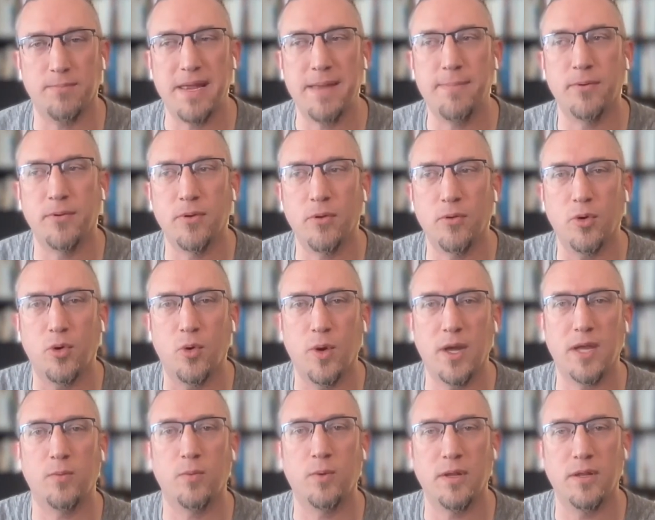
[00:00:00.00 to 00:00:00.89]
People don't
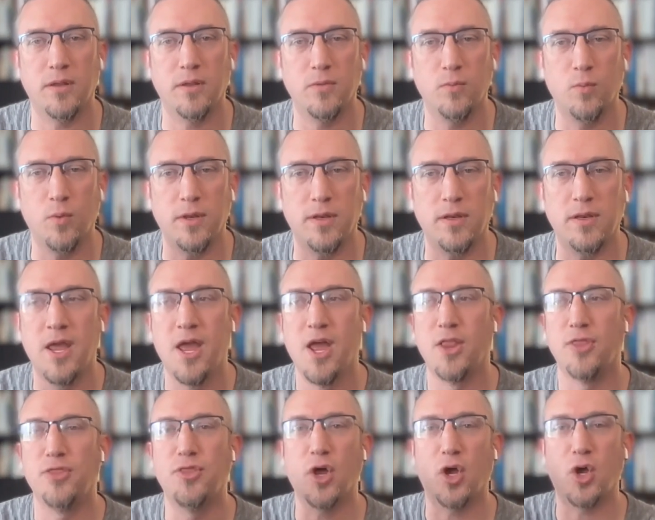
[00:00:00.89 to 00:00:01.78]
quit when when
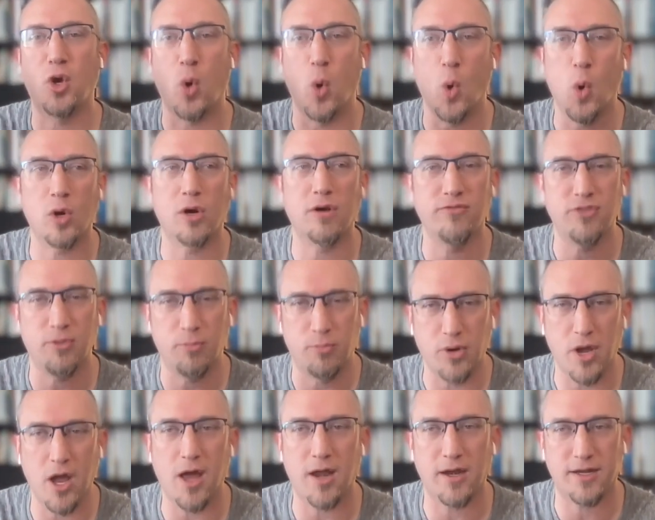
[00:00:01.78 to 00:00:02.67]
the core of the
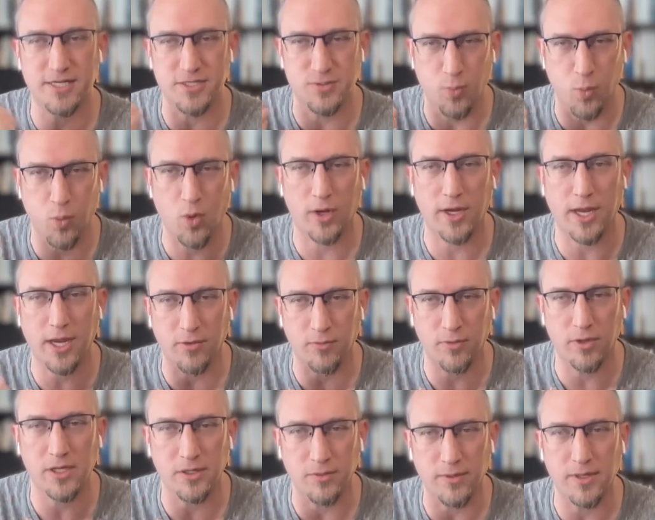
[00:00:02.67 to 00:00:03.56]
product is working really,